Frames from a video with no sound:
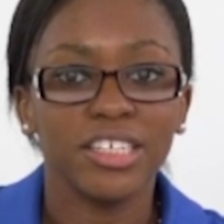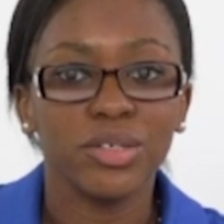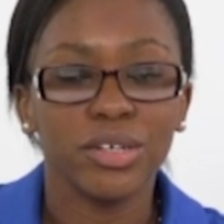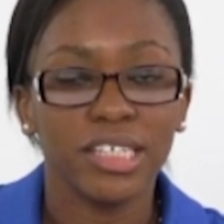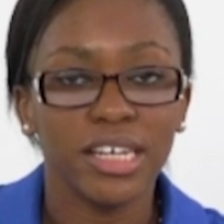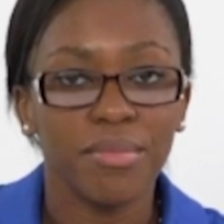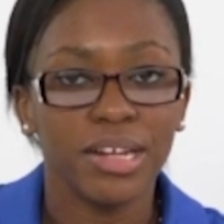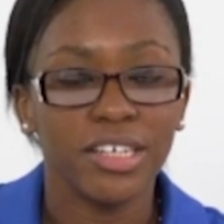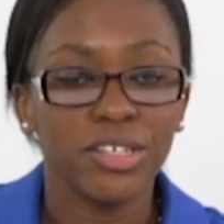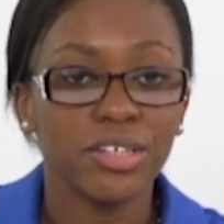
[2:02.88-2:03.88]

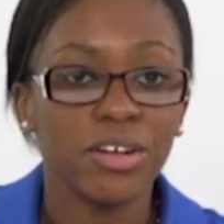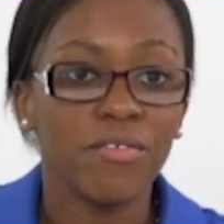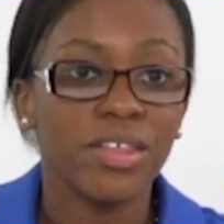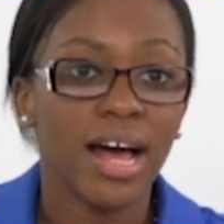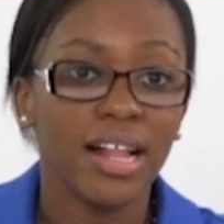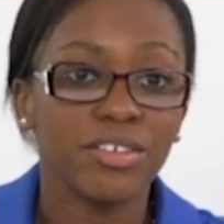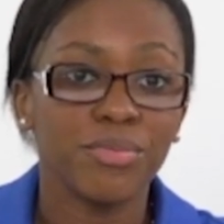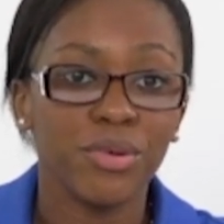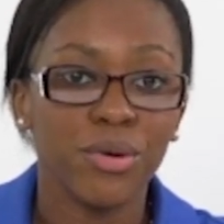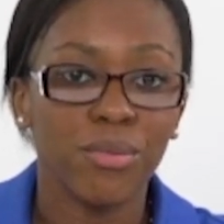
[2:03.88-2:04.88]
contamination of the
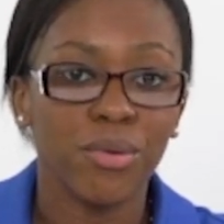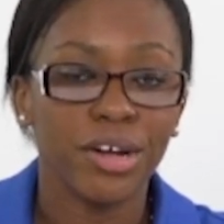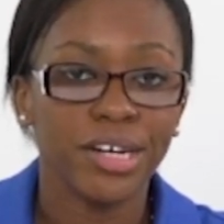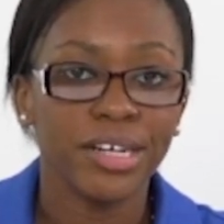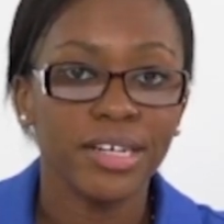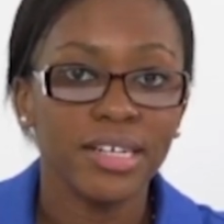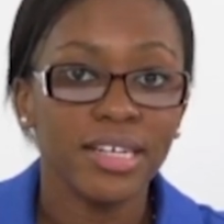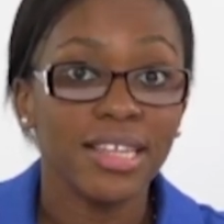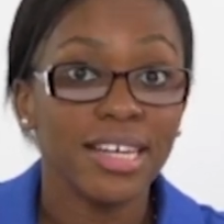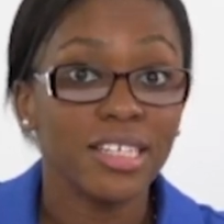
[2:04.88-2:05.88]
ultrapure water
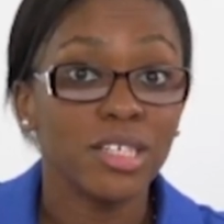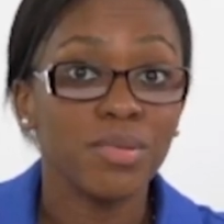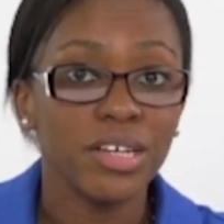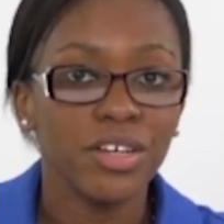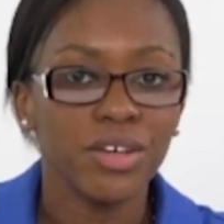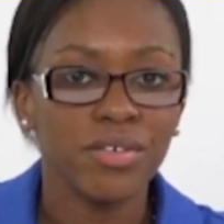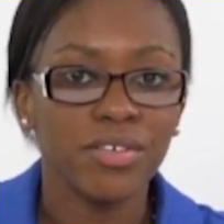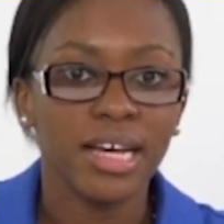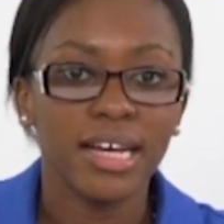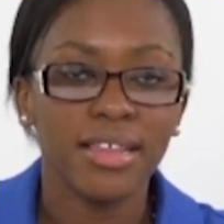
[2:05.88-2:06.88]
that is being used
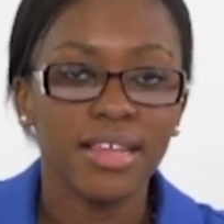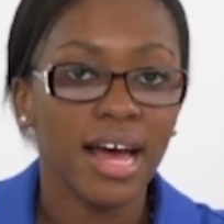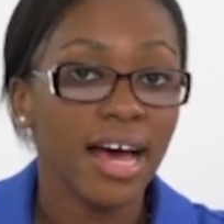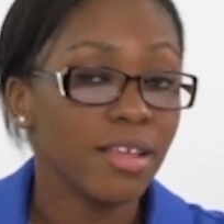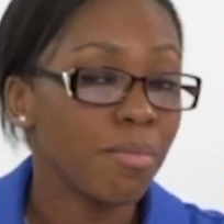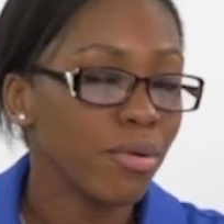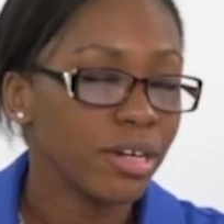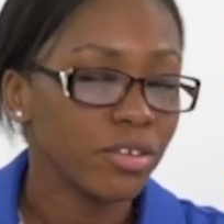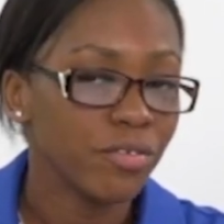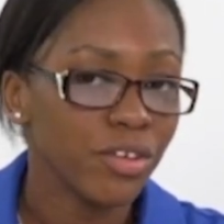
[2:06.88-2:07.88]
either at the
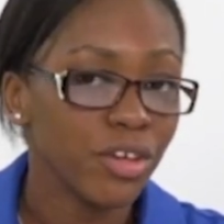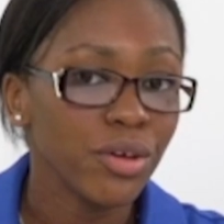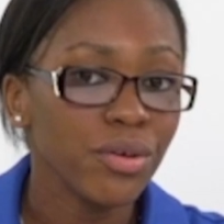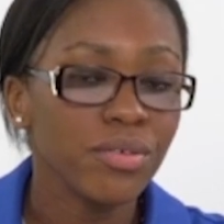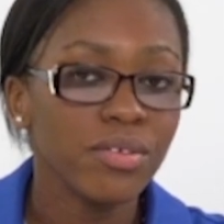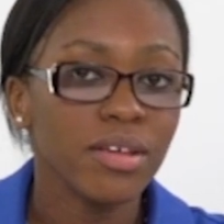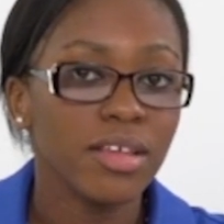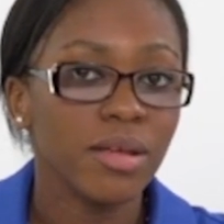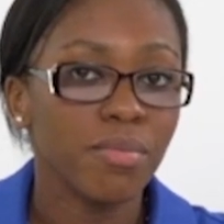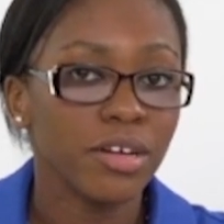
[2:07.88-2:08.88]
point of use,
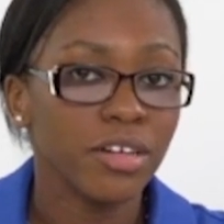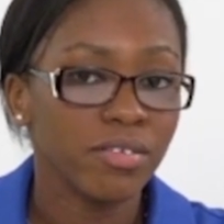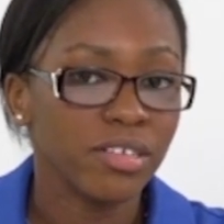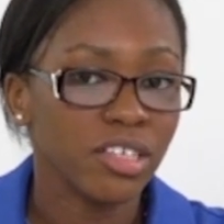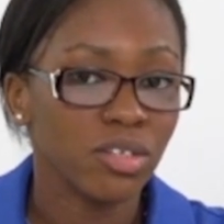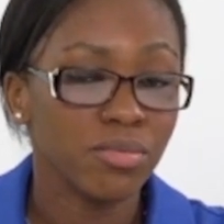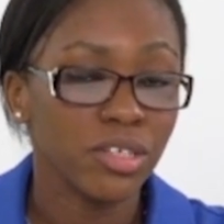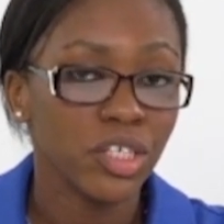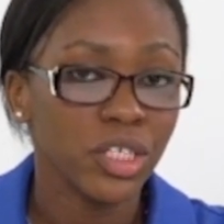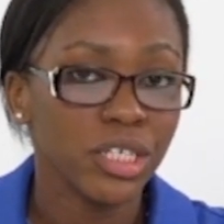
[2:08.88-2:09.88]
the point of
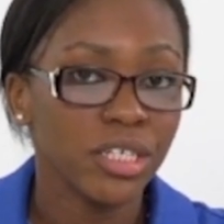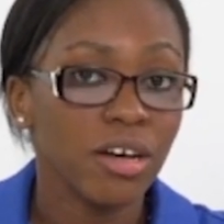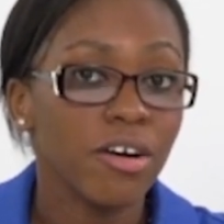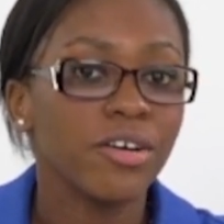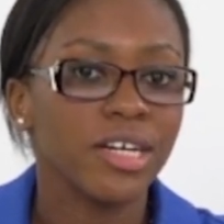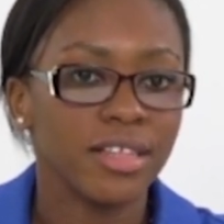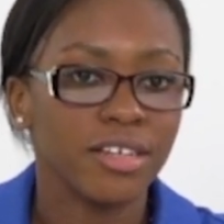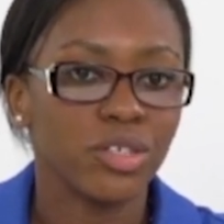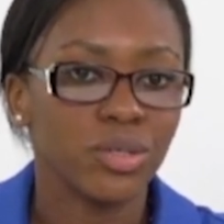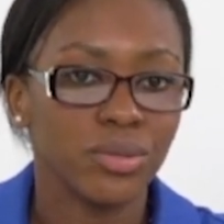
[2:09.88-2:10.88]
distribution, or in the
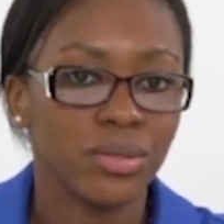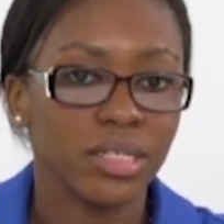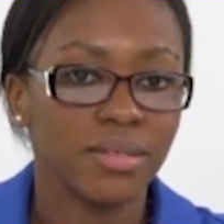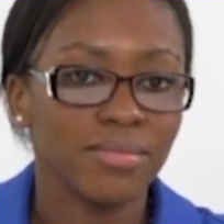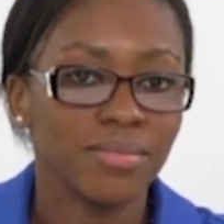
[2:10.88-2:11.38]
tools.